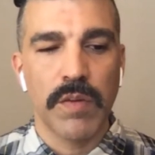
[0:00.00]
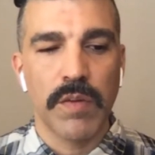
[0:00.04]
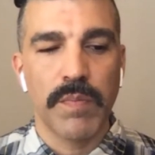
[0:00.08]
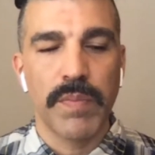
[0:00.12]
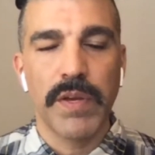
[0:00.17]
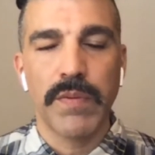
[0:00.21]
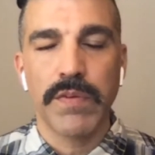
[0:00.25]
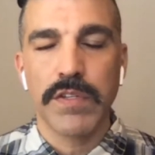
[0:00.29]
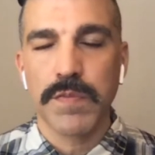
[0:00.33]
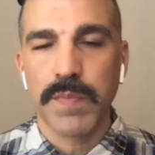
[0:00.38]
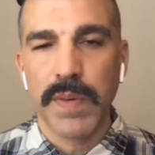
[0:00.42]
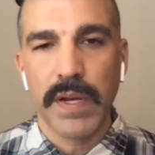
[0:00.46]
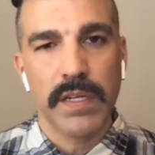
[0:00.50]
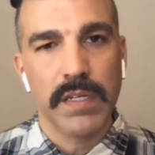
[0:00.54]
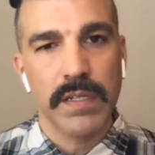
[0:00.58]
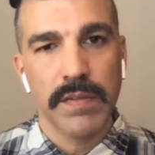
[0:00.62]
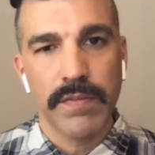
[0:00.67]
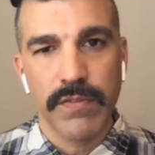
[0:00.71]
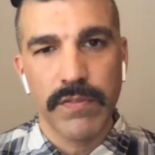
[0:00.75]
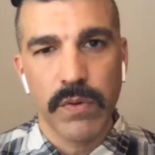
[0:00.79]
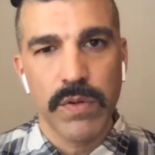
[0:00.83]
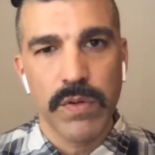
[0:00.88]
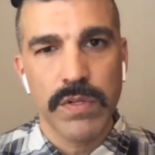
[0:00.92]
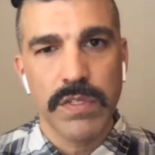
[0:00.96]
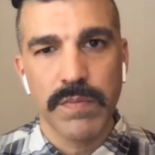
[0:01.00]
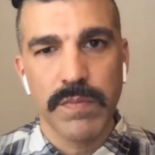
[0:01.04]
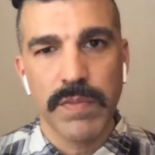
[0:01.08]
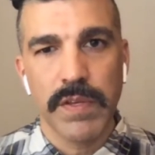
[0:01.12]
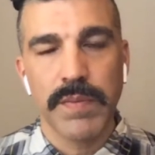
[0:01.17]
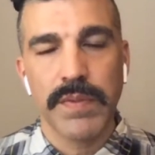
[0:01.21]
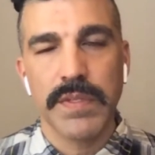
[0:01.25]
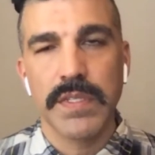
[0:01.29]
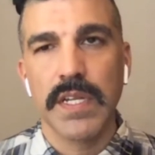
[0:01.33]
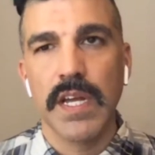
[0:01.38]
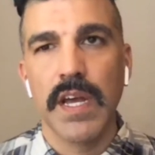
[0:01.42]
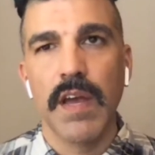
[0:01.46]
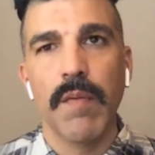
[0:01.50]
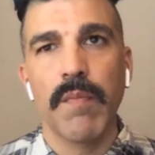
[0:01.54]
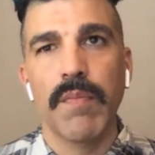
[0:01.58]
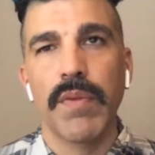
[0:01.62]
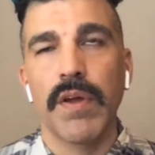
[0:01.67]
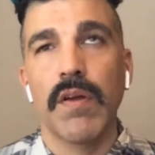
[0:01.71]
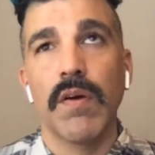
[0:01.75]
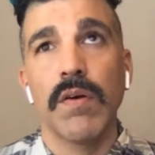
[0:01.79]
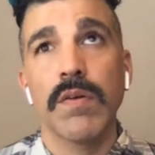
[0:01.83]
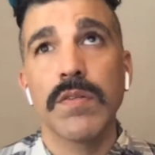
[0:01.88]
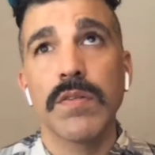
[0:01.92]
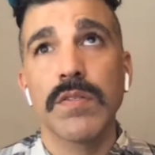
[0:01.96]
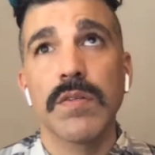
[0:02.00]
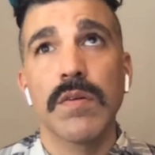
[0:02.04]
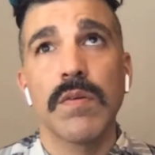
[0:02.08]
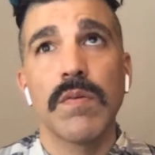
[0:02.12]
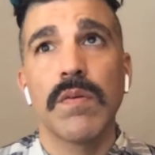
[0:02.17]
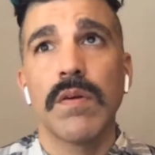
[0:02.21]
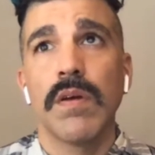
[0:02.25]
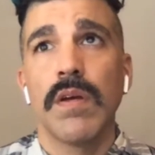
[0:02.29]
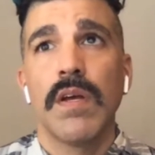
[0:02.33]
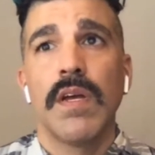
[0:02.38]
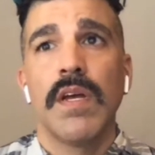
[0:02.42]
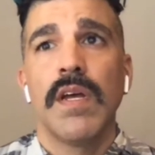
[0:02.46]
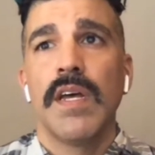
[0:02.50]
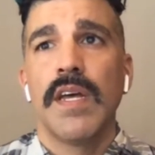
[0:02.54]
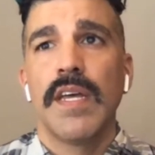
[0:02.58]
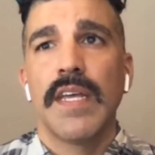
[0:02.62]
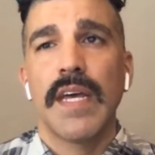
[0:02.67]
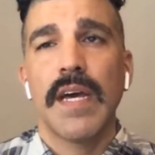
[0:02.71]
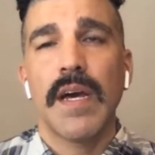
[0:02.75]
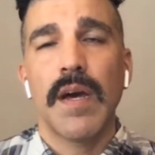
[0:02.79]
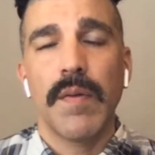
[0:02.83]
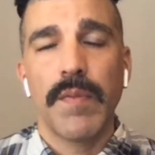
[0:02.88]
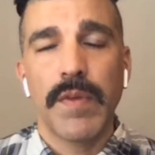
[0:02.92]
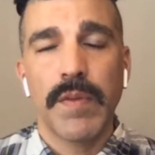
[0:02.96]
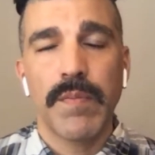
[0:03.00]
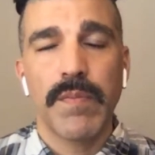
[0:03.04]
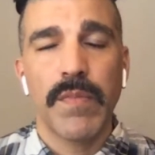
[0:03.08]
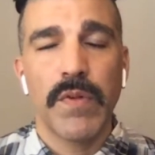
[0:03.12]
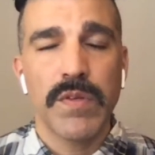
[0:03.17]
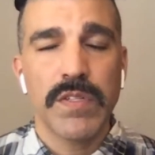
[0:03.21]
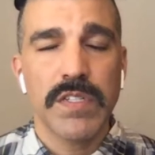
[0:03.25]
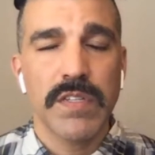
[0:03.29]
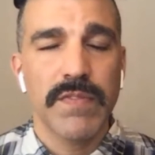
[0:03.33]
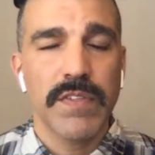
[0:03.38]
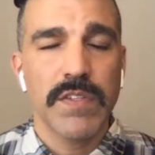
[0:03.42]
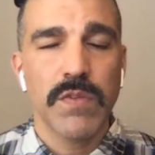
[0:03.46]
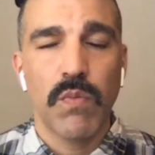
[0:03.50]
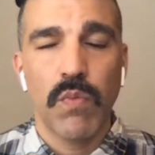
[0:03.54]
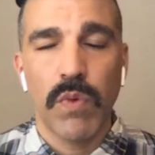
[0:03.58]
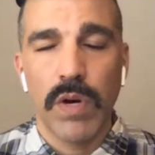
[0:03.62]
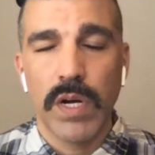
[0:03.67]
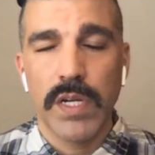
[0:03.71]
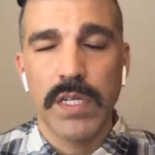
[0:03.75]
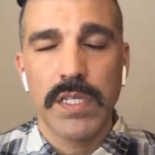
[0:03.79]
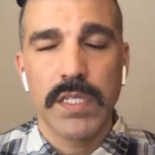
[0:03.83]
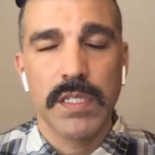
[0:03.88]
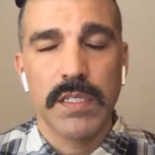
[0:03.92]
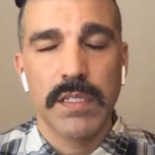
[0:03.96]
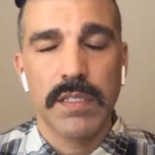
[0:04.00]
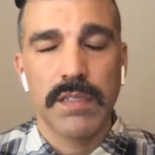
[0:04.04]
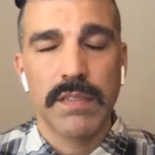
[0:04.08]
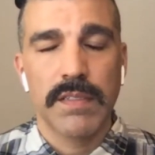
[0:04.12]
be respectful, of course, of people's time, but also, yeah, I mean, most of us want to,